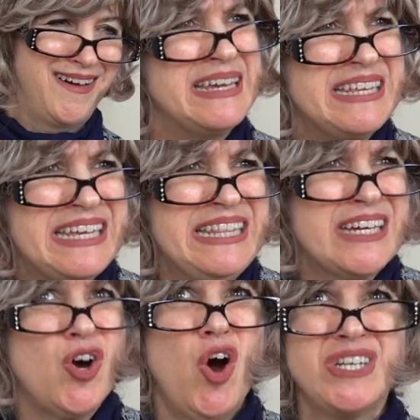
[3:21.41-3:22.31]
In
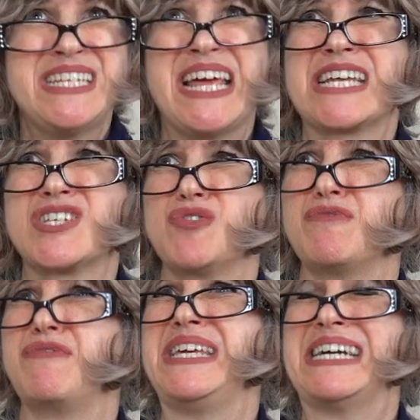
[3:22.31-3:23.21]
the context
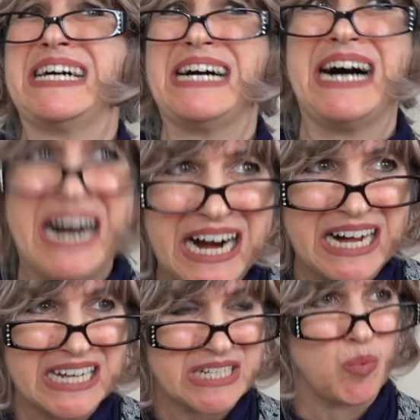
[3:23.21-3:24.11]
of the
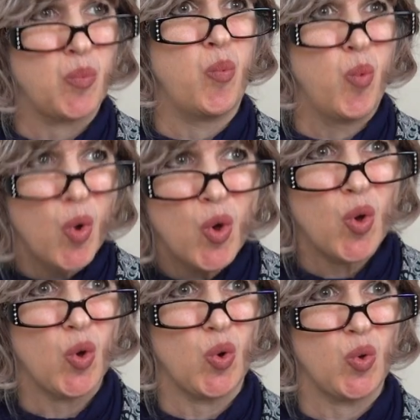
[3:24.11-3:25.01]
art
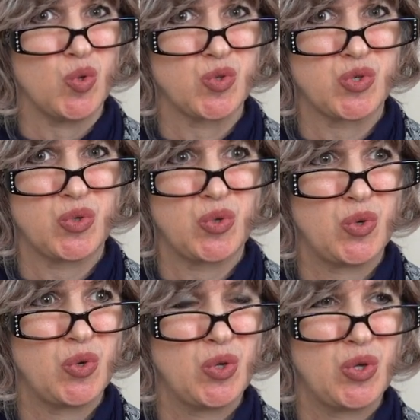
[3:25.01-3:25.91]
world,
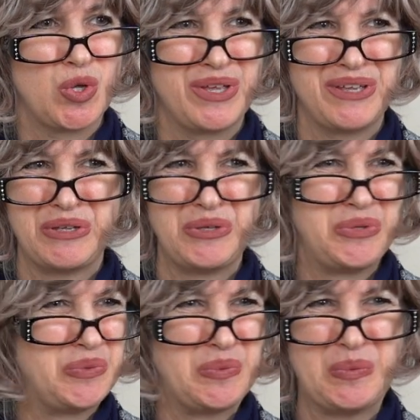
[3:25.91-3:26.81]

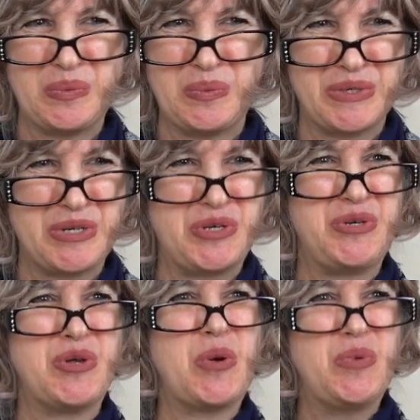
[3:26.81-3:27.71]
you
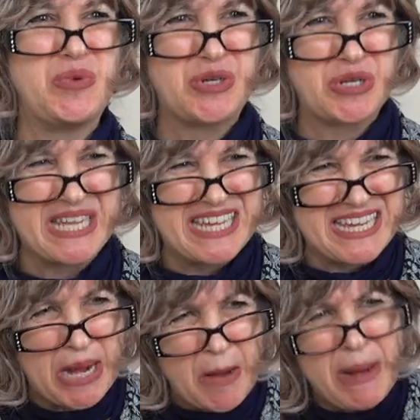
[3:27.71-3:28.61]
don't
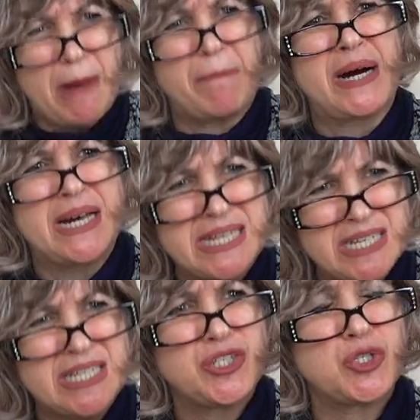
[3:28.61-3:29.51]
come up
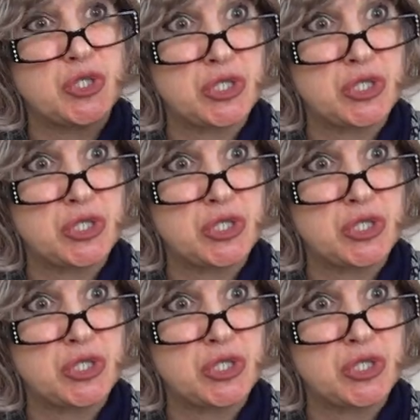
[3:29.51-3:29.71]
to